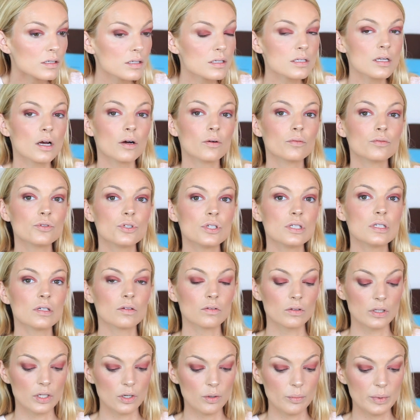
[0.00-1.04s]
So just
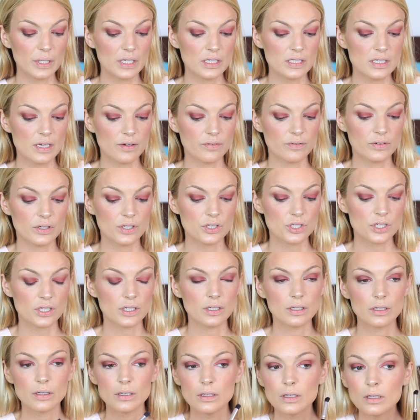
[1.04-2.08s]
a little bit of
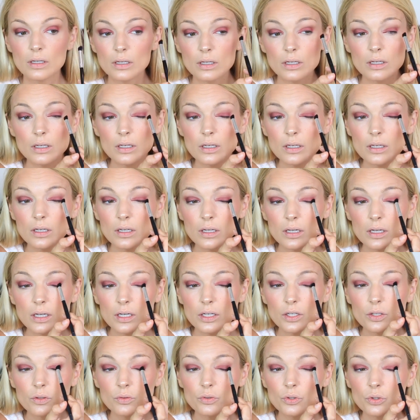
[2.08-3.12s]
definition.
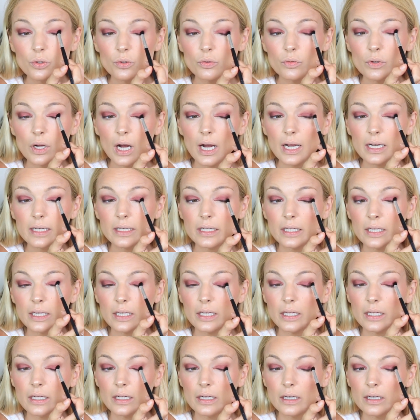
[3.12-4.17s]
You do not
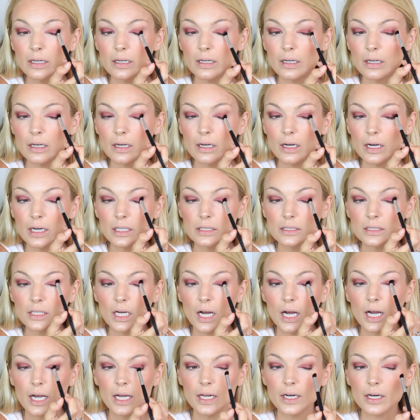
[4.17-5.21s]
need a
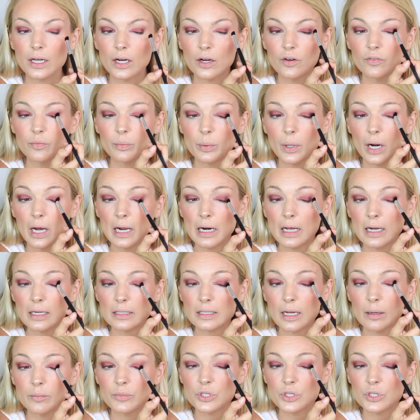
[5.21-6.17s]
ton of product.